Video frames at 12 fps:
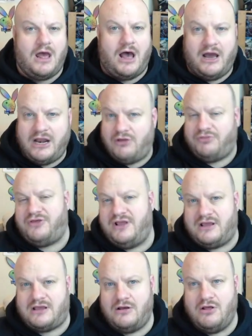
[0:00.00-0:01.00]
I don't
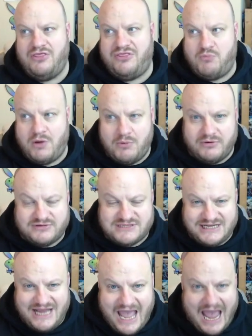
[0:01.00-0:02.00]
think we would have
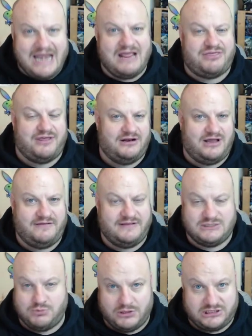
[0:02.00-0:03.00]
seen anything like
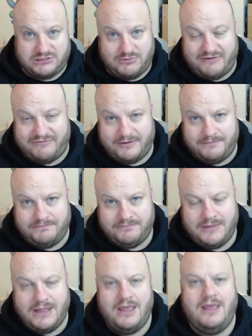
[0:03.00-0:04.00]
this whatsoever.
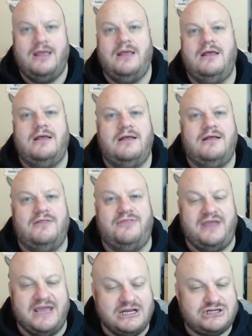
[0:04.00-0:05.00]

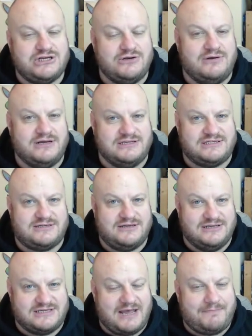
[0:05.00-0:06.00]
The issue has
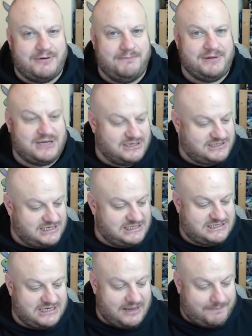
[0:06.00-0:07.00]
has happened because
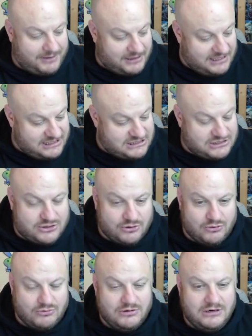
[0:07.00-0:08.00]
it's a
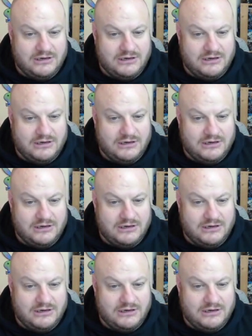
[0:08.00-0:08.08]
political